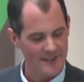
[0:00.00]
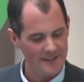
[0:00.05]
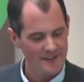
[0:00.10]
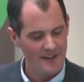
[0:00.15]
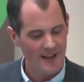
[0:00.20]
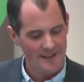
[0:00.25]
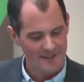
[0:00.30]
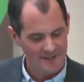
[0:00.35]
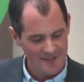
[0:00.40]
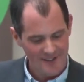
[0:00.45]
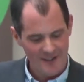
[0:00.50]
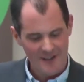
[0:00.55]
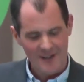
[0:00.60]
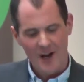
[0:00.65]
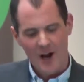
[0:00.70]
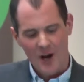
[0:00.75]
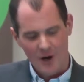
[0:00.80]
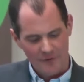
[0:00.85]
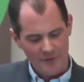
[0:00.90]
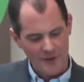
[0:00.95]
And
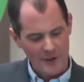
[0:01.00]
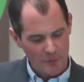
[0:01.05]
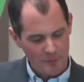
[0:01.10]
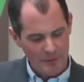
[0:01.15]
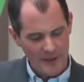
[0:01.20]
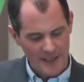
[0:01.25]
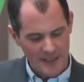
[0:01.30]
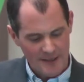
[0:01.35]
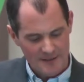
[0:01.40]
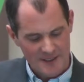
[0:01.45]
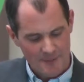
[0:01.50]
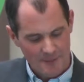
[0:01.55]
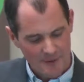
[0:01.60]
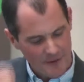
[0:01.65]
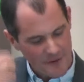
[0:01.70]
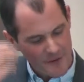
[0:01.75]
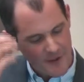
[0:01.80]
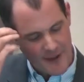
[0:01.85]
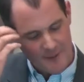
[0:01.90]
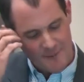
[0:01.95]
hopefully you'll pick up some of
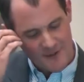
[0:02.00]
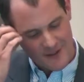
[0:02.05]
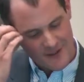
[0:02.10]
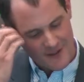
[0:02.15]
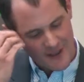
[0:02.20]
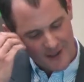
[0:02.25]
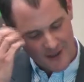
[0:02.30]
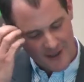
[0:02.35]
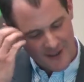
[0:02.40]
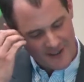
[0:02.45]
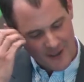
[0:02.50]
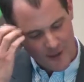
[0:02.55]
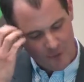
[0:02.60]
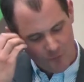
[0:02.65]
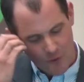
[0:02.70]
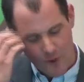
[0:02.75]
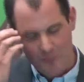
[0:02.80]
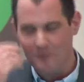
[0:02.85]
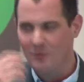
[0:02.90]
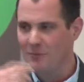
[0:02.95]
the themes as I
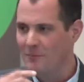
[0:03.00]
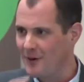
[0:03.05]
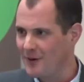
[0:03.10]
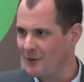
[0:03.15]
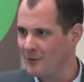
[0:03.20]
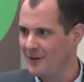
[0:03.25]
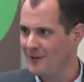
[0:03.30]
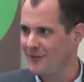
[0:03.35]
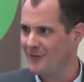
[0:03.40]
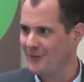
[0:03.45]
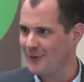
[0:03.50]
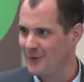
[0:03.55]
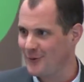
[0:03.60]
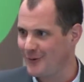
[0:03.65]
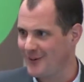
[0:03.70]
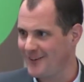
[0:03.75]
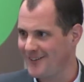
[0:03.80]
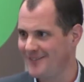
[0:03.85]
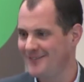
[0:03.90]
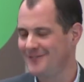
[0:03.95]
romp my way
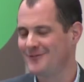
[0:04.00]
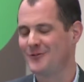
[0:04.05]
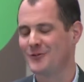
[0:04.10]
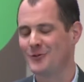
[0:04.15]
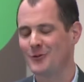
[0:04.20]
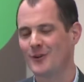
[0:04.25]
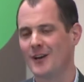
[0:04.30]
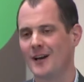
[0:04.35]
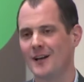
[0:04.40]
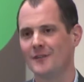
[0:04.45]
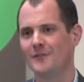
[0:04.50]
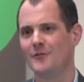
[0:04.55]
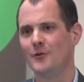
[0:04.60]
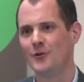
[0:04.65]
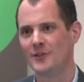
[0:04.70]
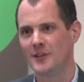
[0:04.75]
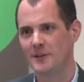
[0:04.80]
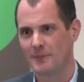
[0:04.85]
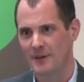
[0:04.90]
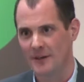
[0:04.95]
through California.